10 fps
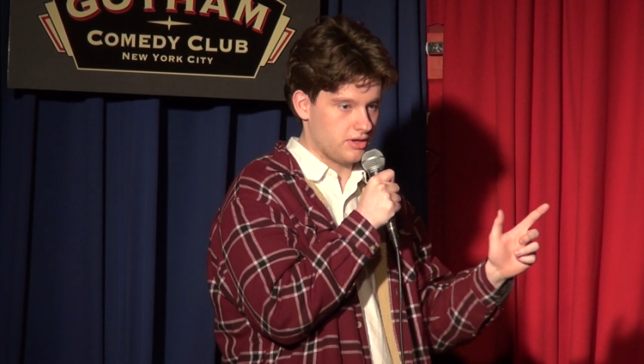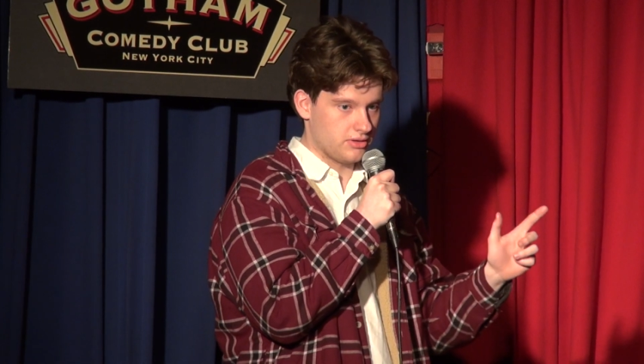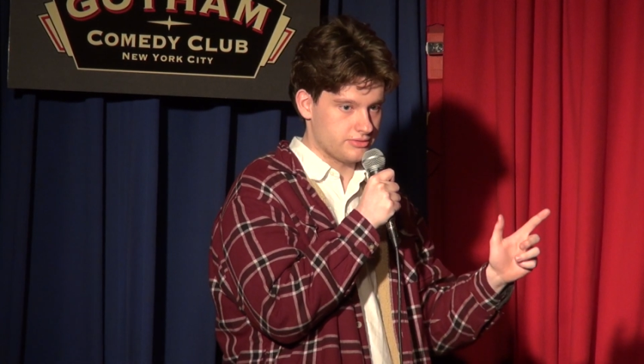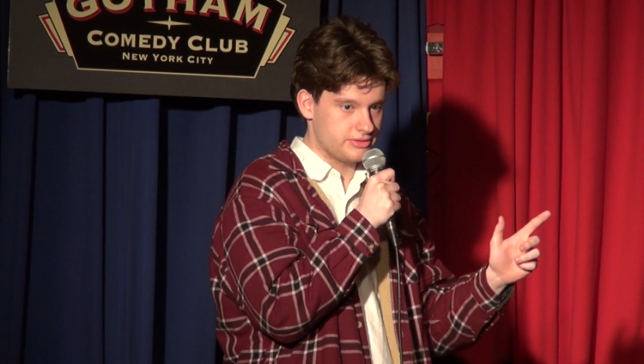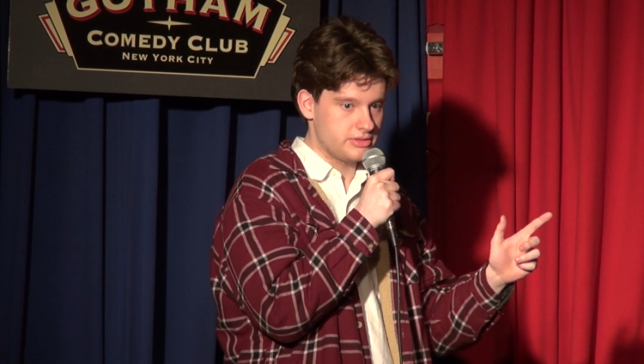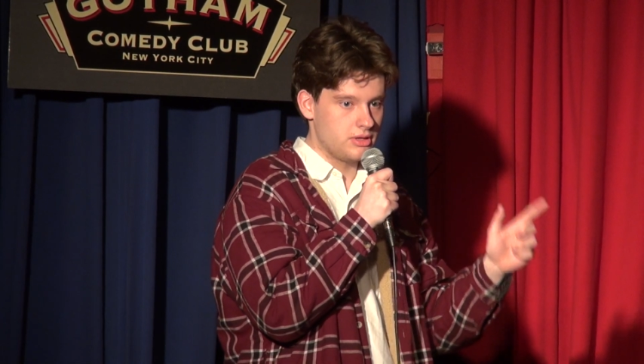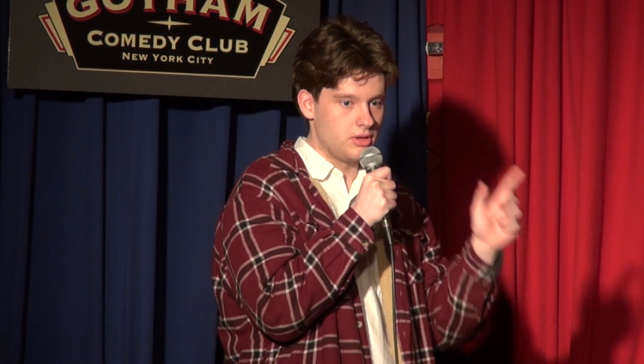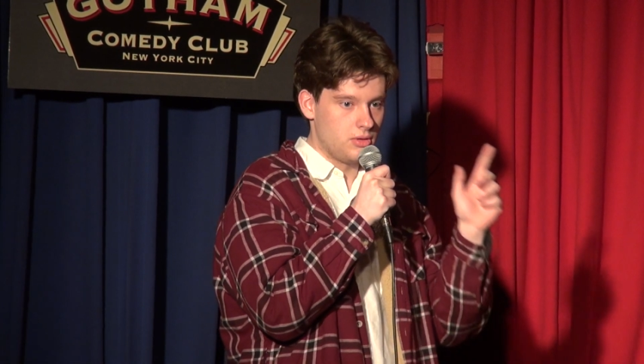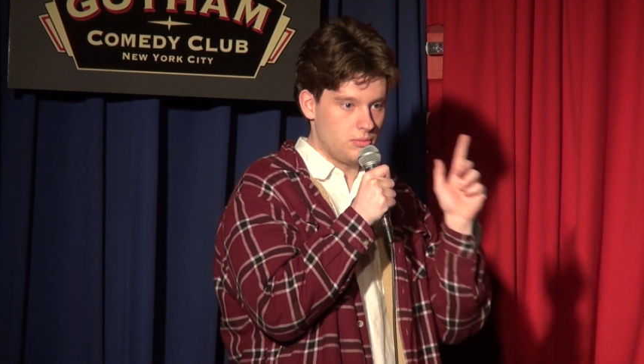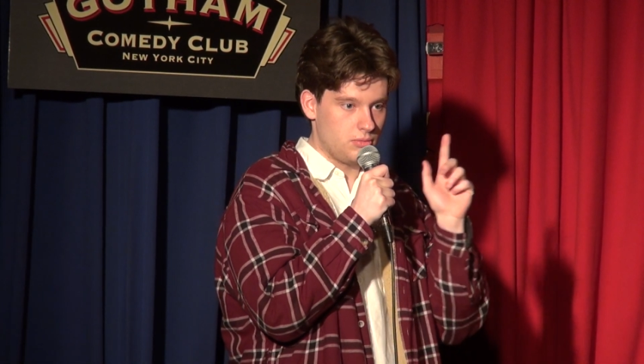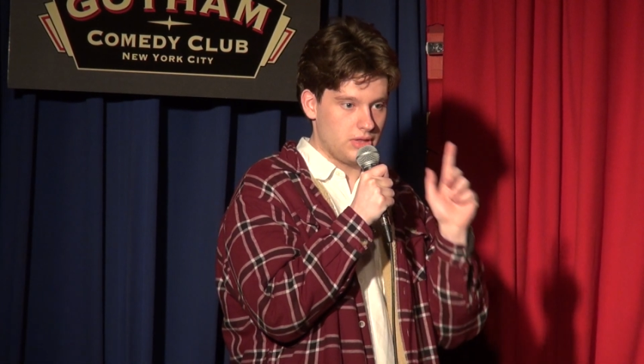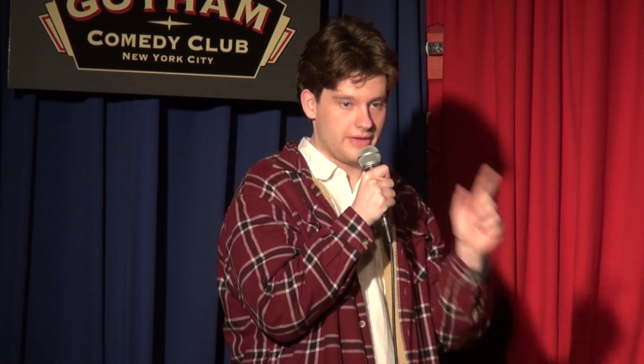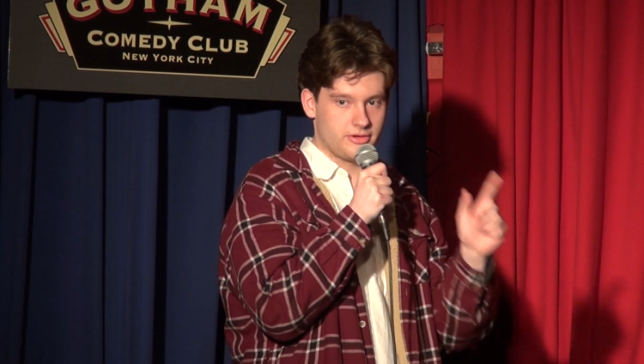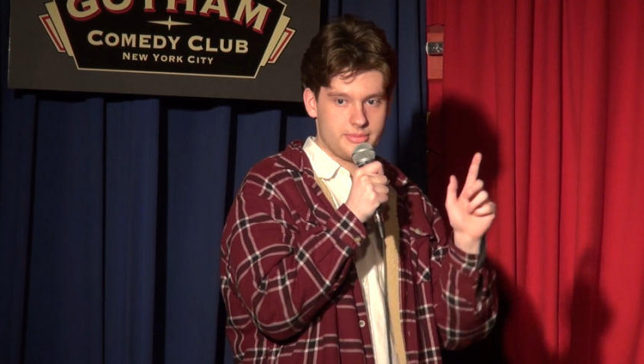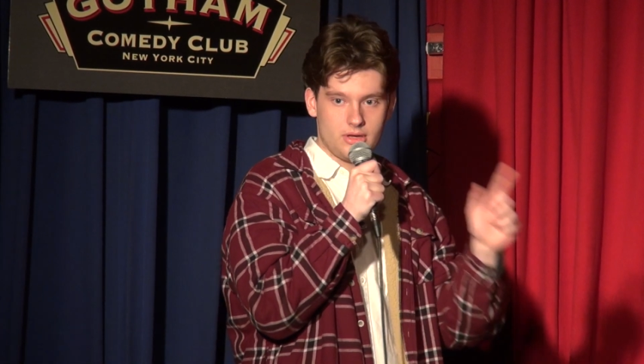halls will
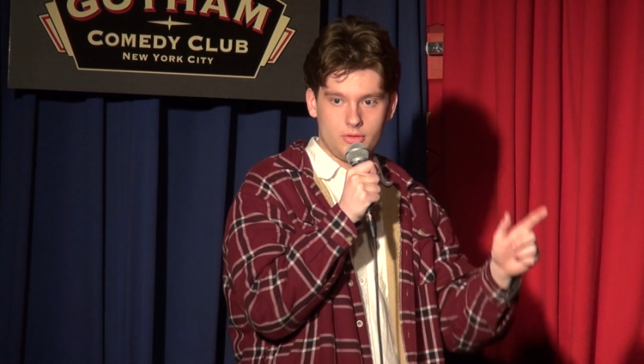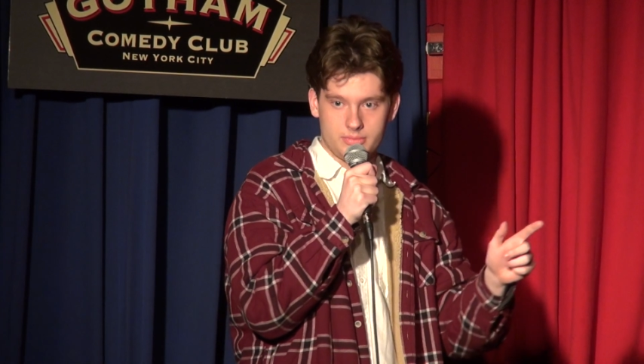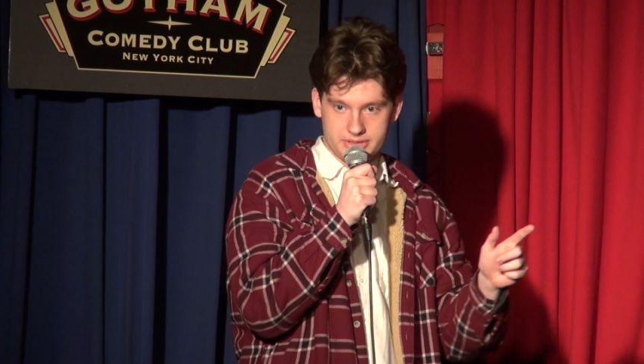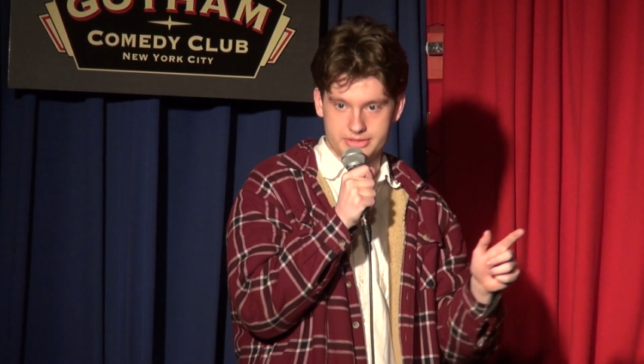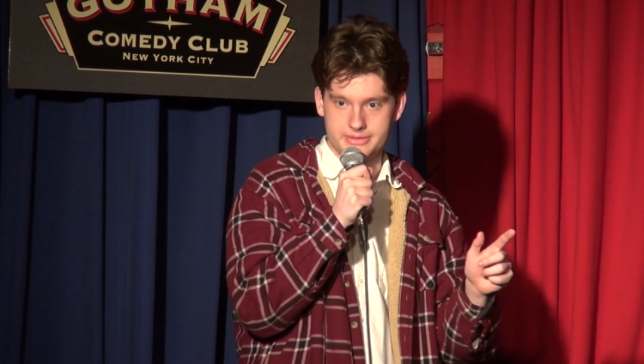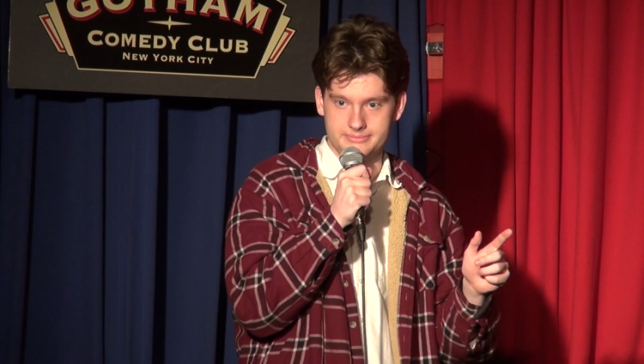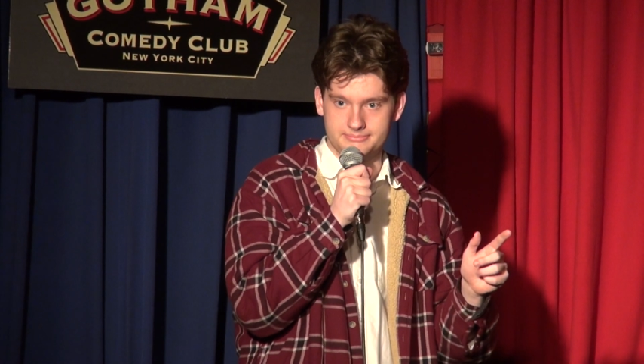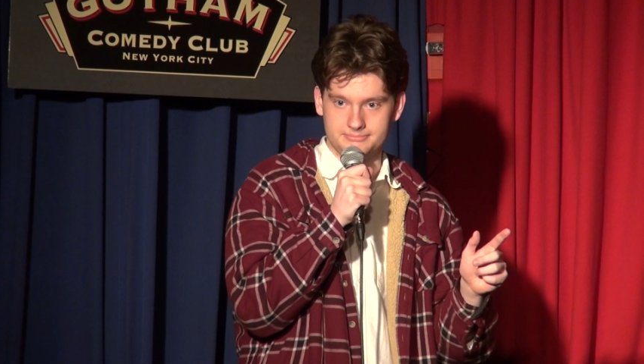ever be homeless.